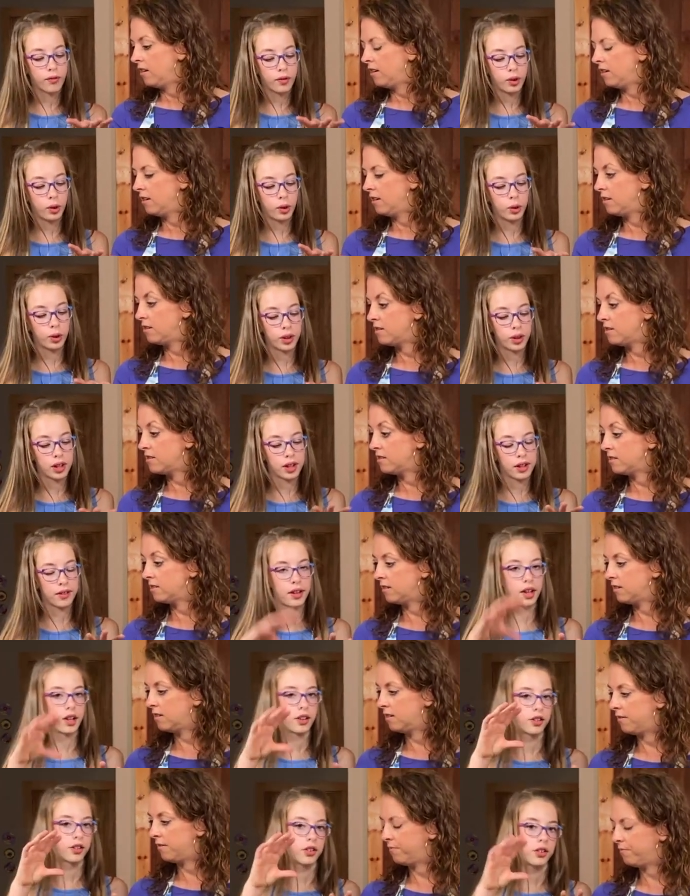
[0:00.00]
Speaker 1: food, it
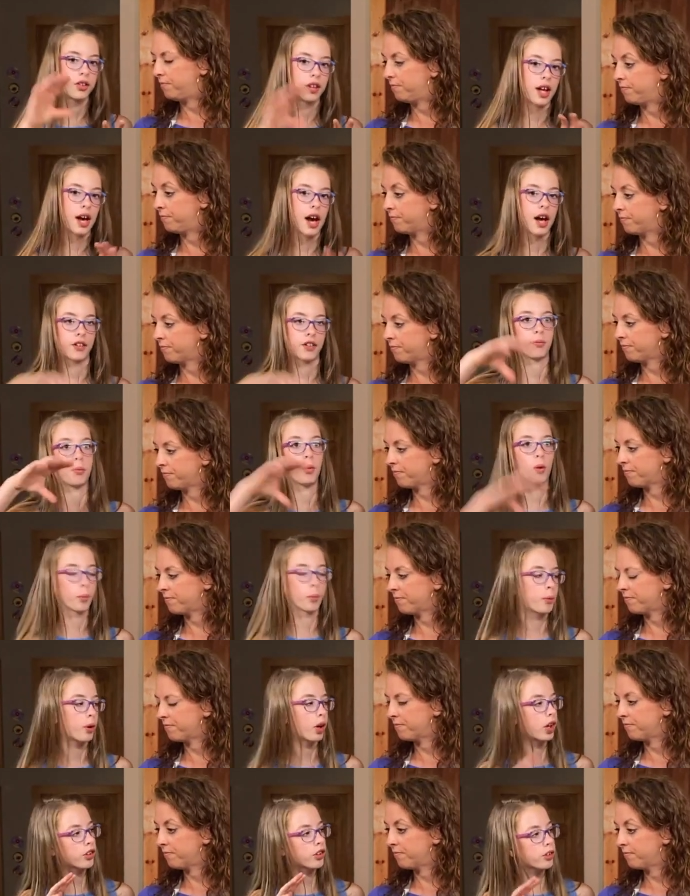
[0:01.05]
takes it has more
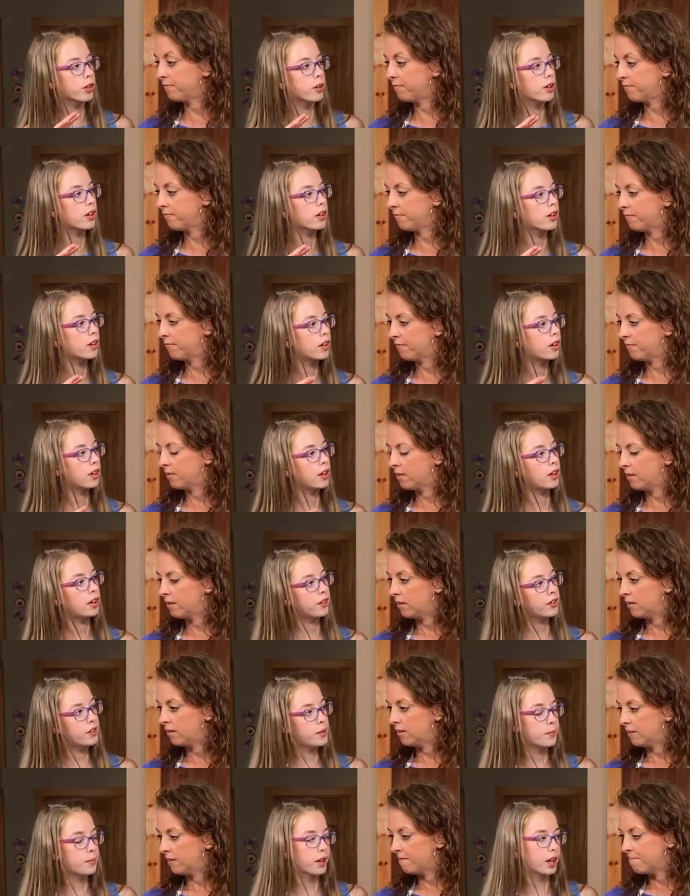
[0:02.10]
pressure
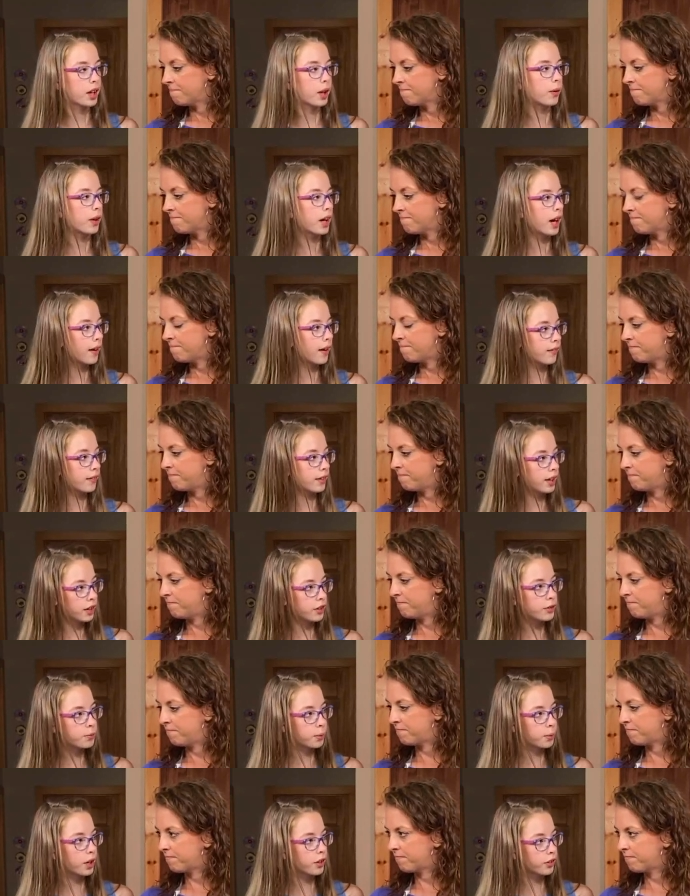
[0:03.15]
seems like it would have
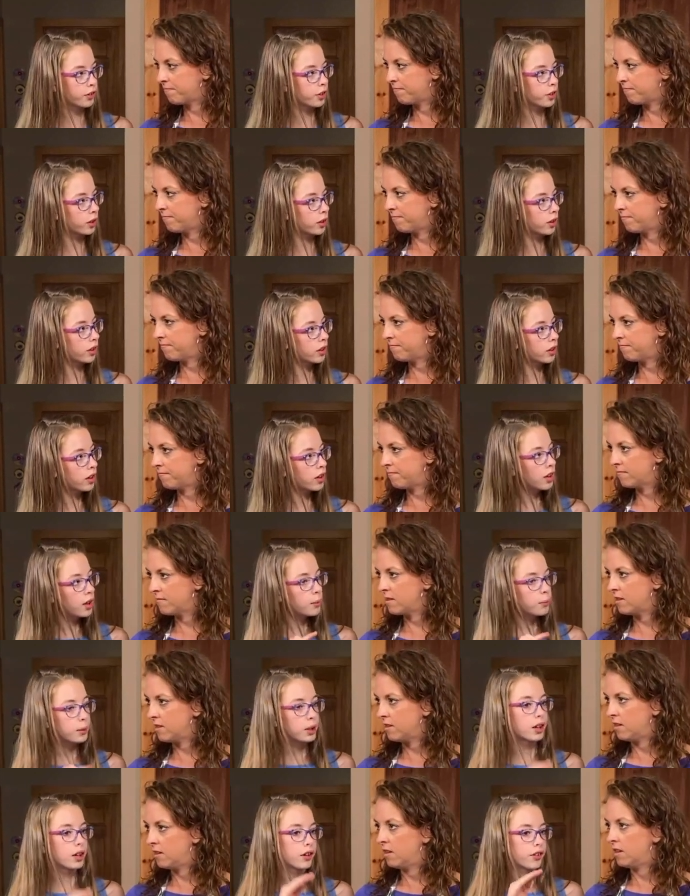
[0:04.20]
less pressure
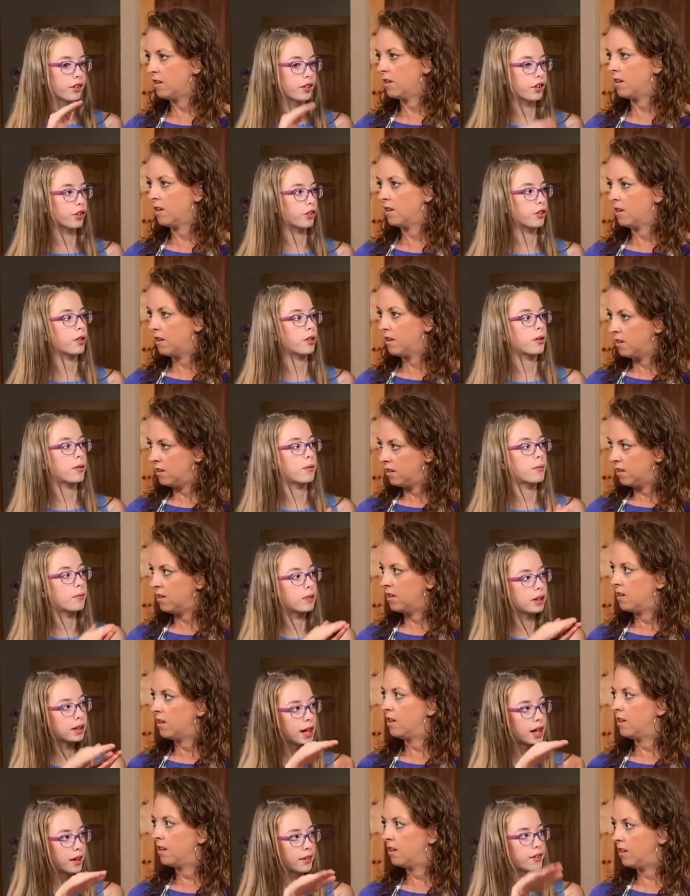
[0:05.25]
because there's
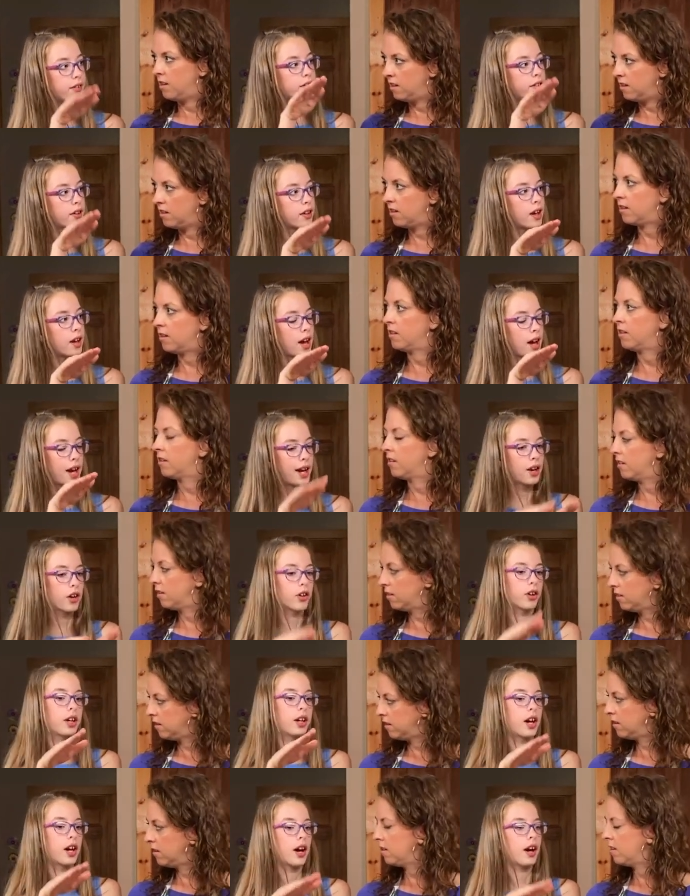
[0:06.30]
less
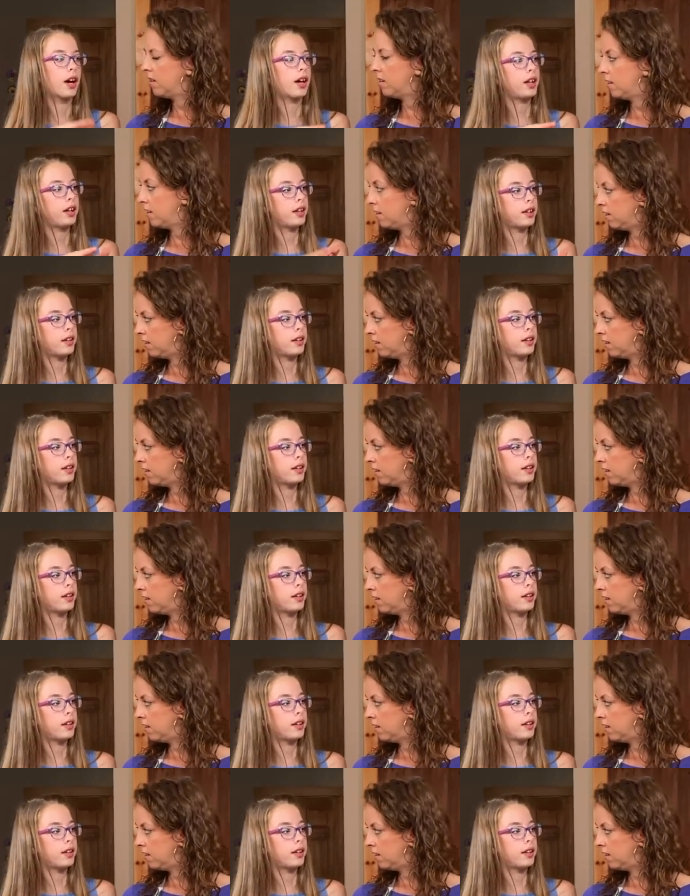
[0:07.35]
area